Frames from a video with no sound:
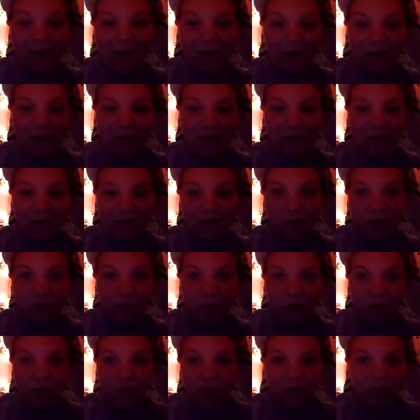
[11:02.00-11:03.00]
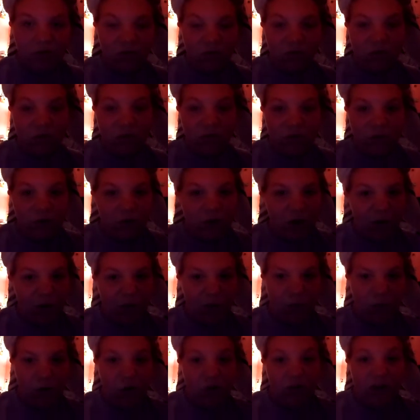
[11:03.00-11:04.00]
and quotive, if you
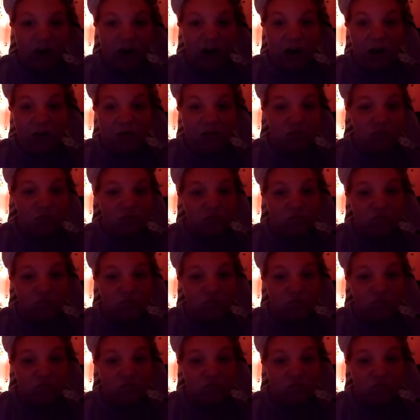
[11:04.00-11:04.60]
guys want that.